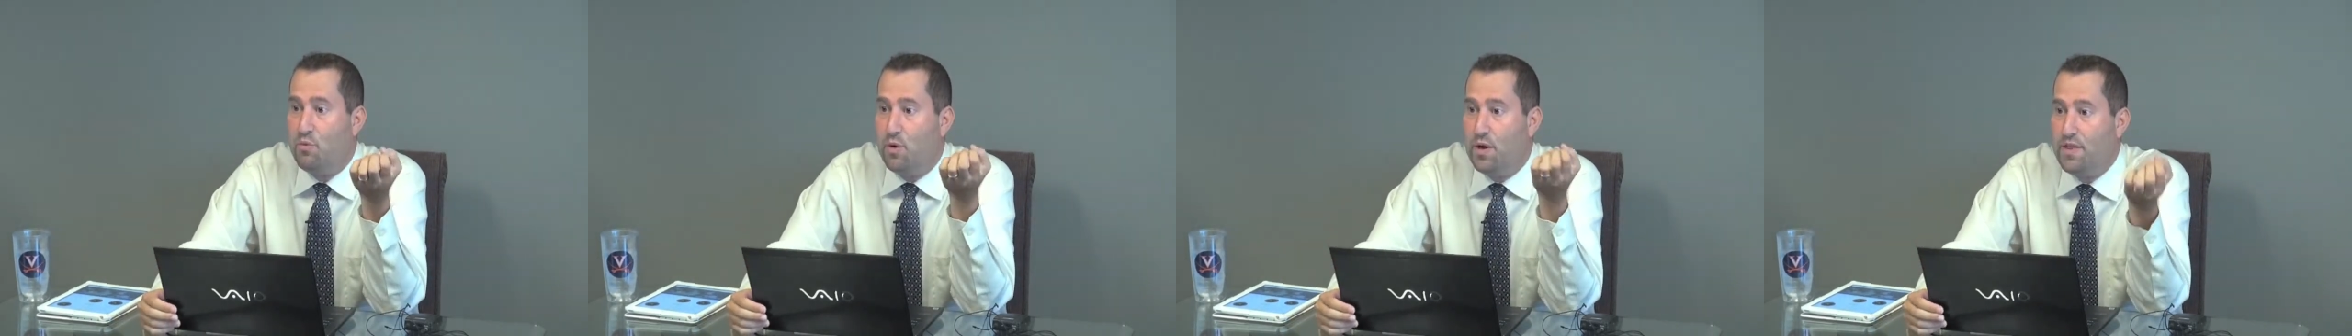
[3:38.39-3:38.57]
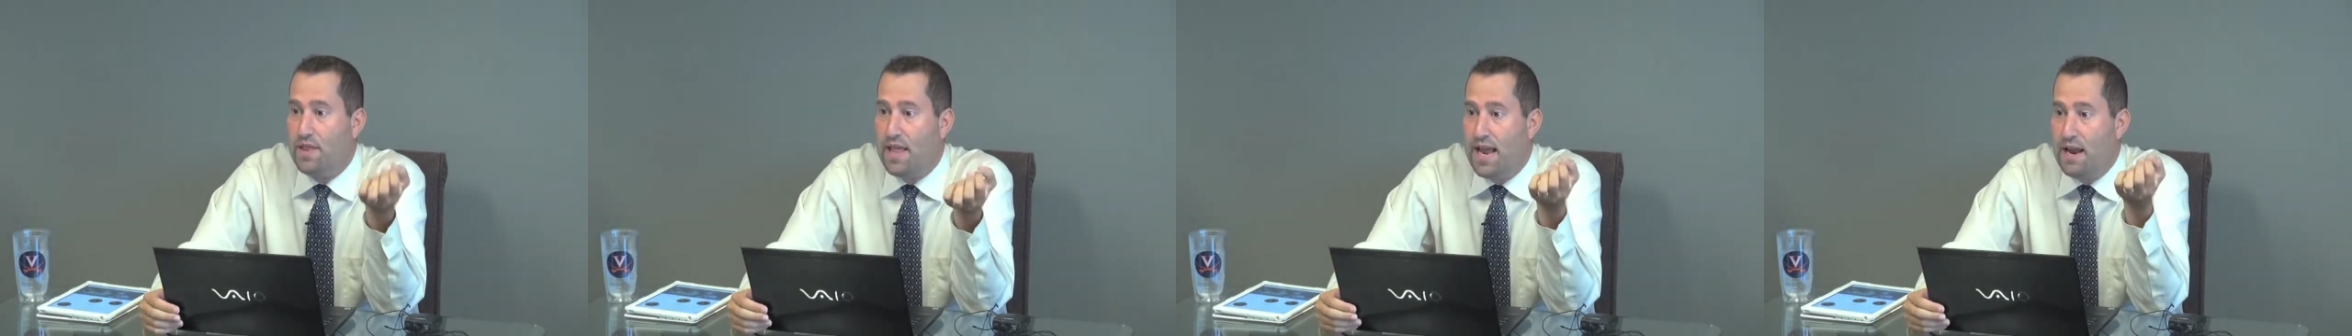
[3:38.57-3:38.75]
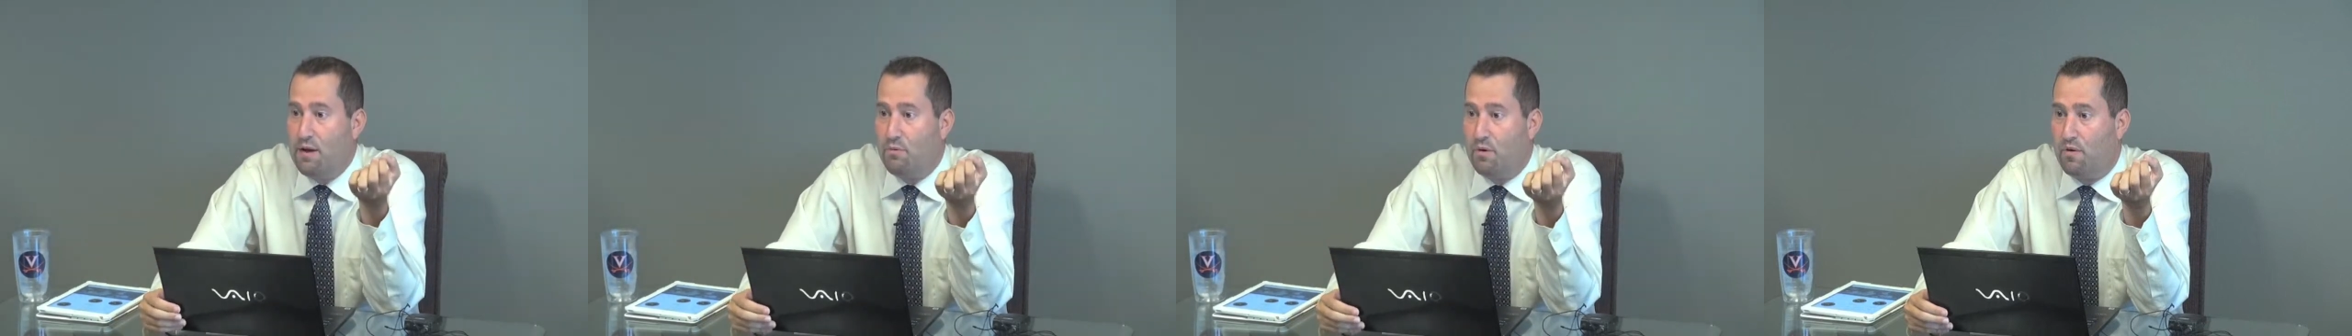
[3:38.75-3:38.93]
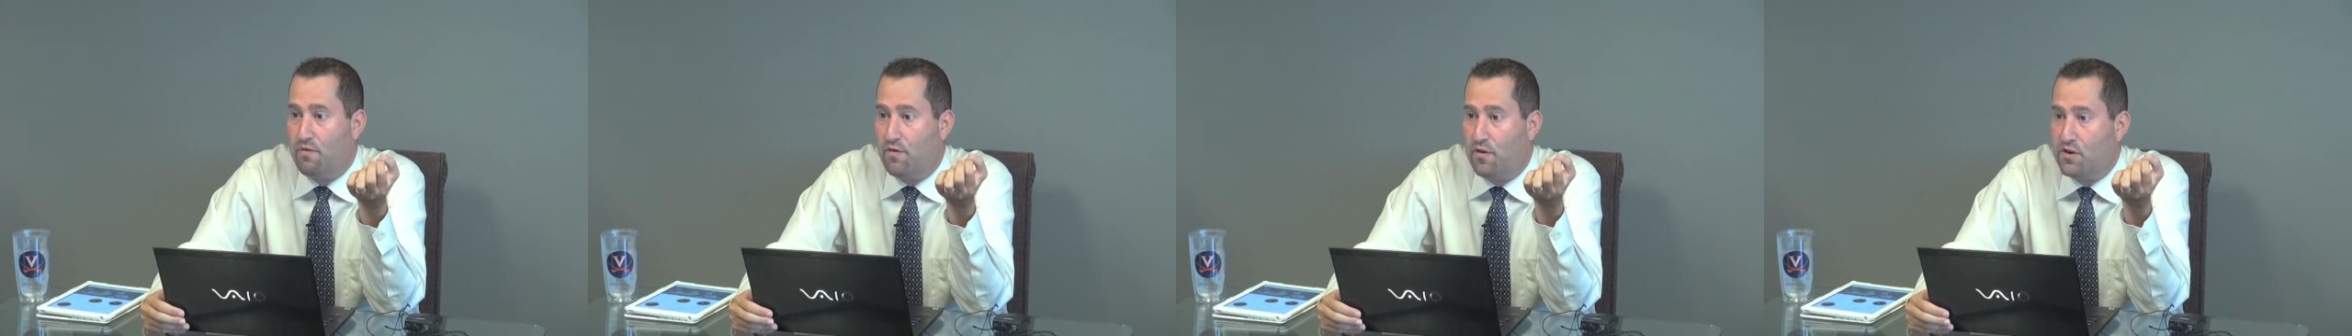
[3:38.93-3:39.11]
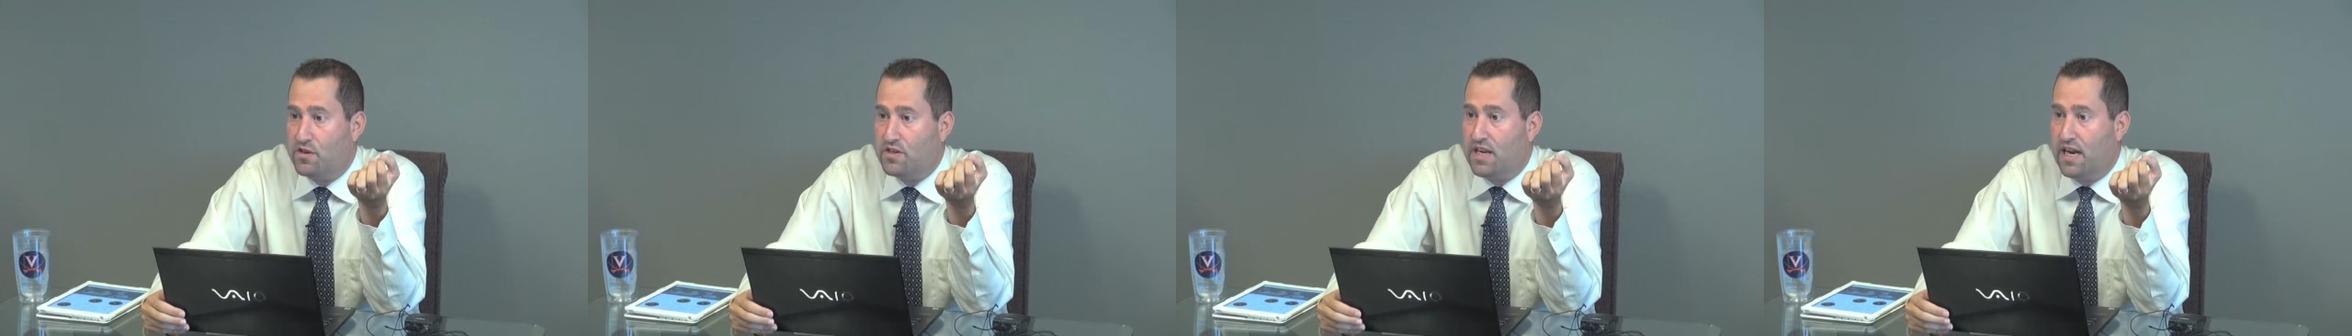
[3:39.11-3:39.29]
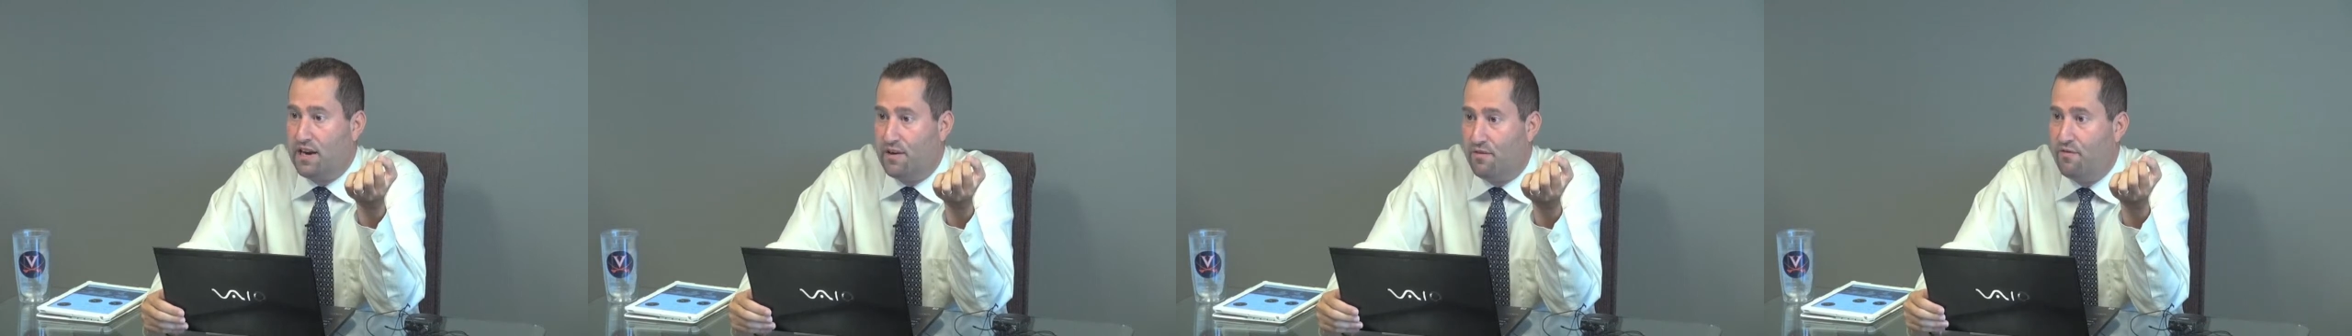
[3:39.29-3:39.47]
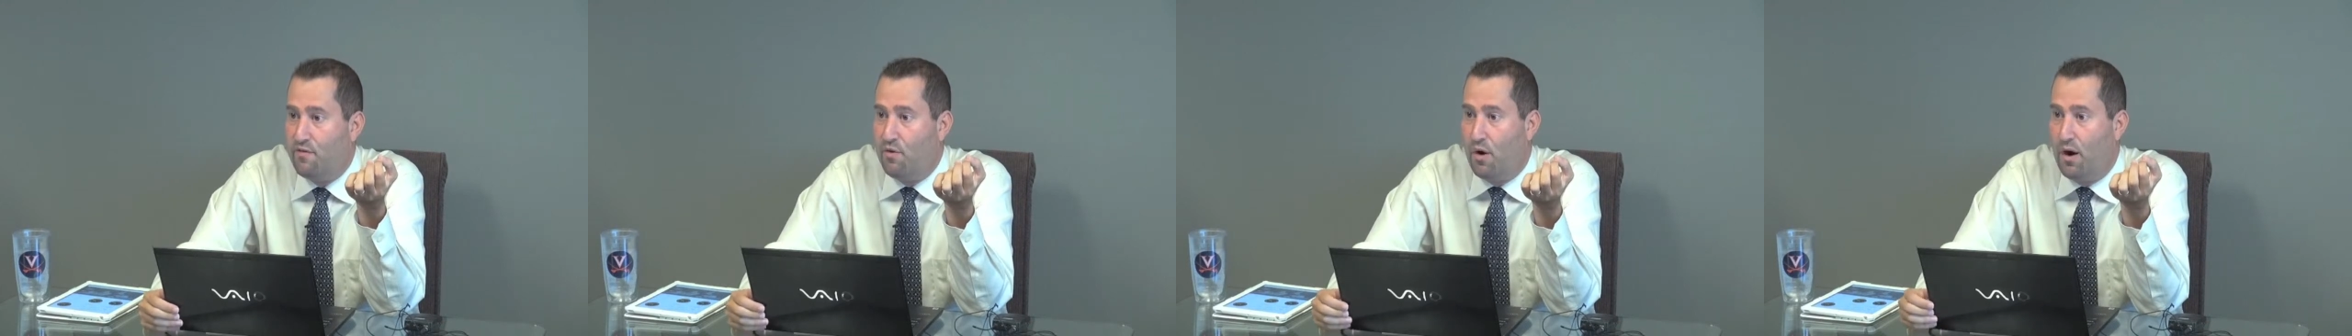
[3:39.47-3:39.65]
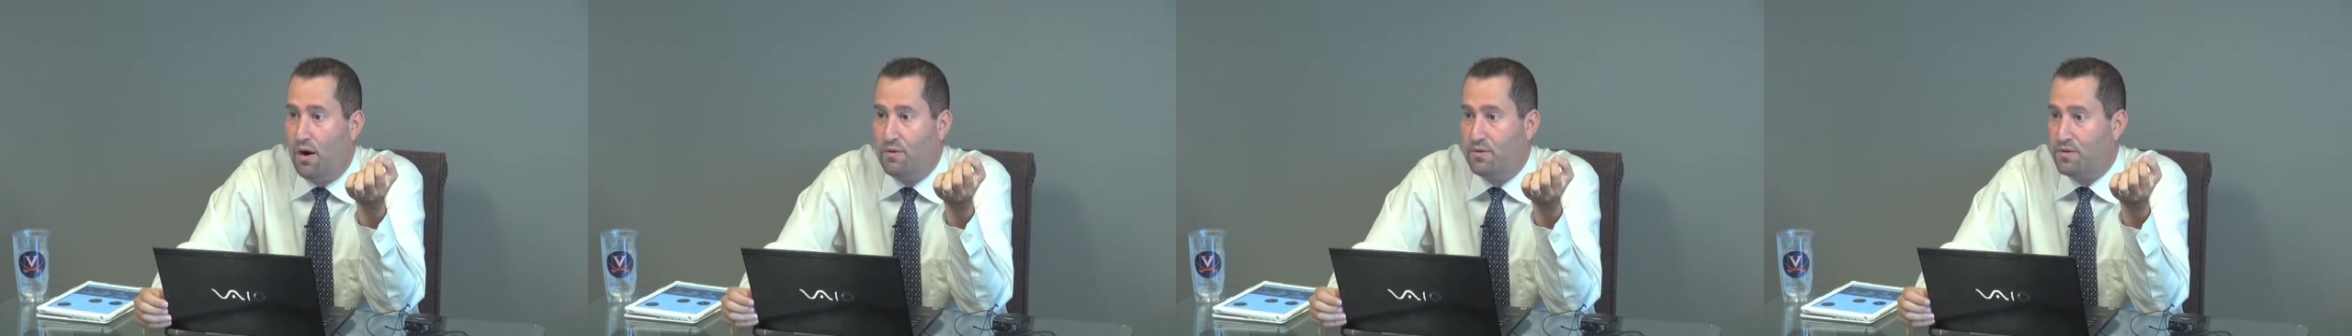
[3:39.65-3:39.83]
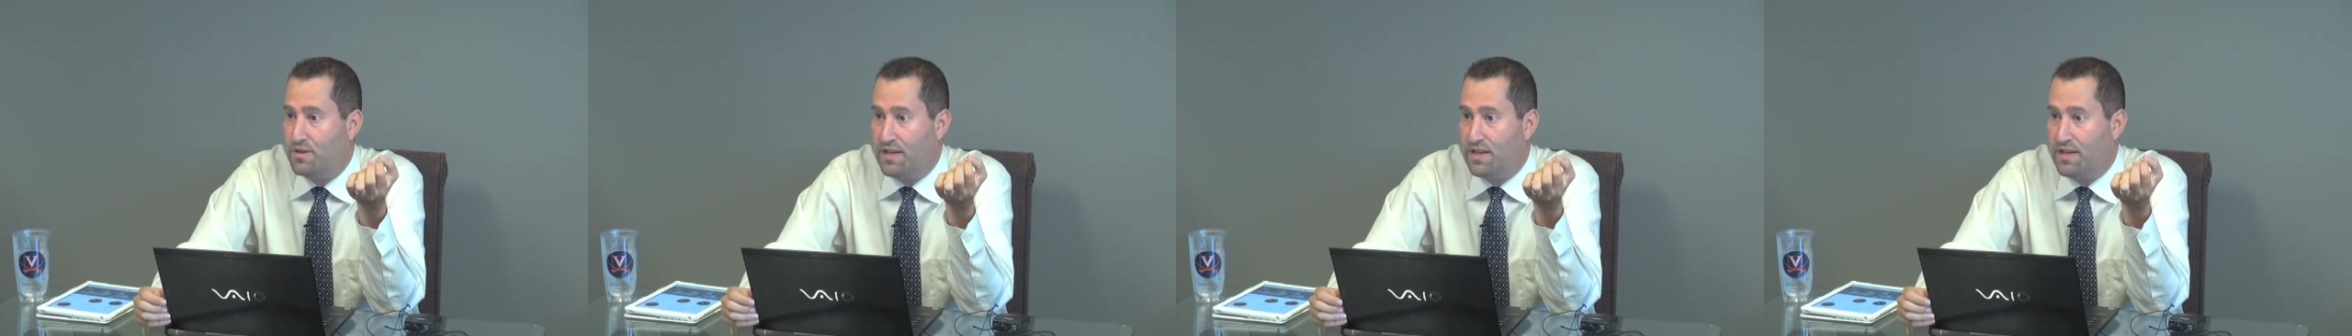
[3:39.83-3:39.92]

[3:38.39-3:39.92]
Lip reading: when they were first getting formed